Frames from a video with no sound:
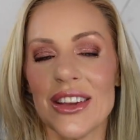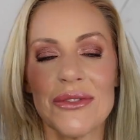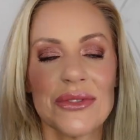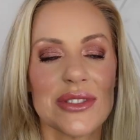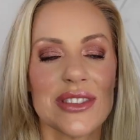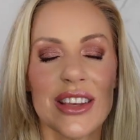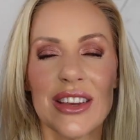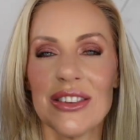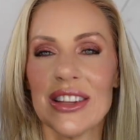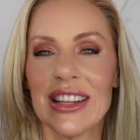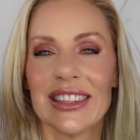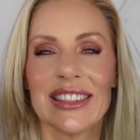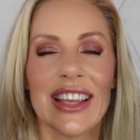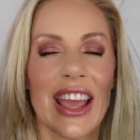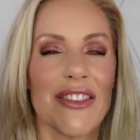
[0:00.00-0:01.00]
It was, it,
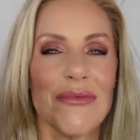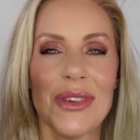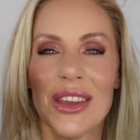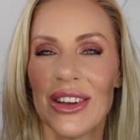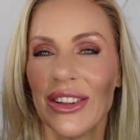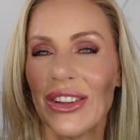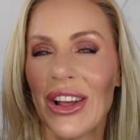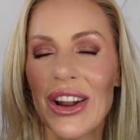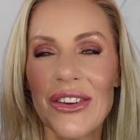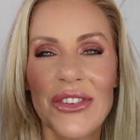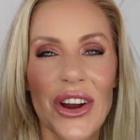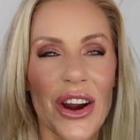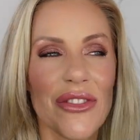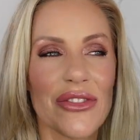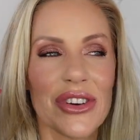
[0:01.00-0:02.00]
it gave me a lot of
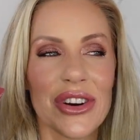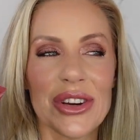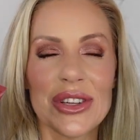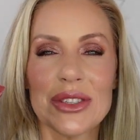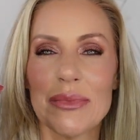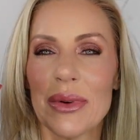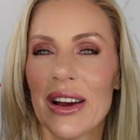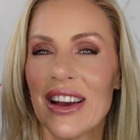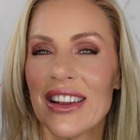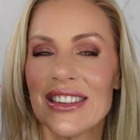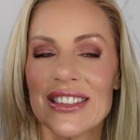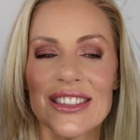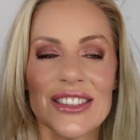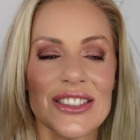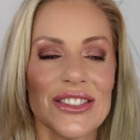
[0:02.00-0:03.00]
coverage,
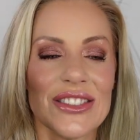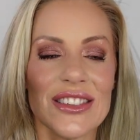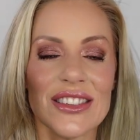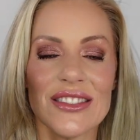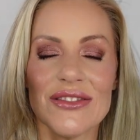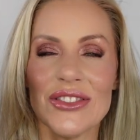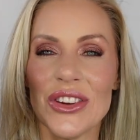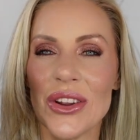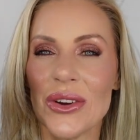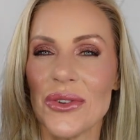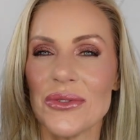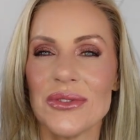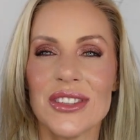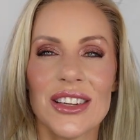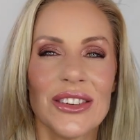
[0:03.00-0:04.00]
but did, you
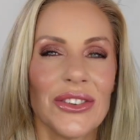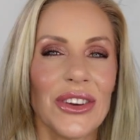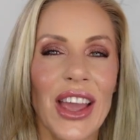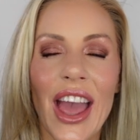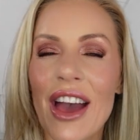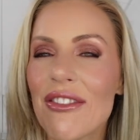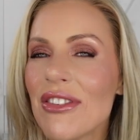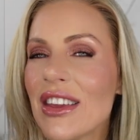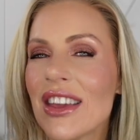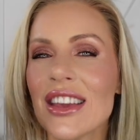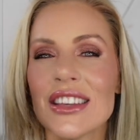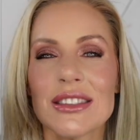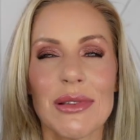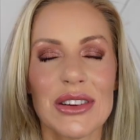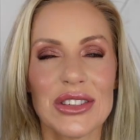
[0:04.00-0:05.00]
know, didn't look heavy,
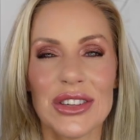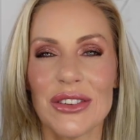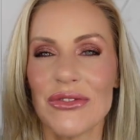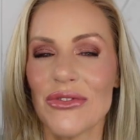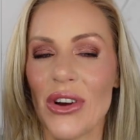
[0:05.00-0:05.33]
especially if,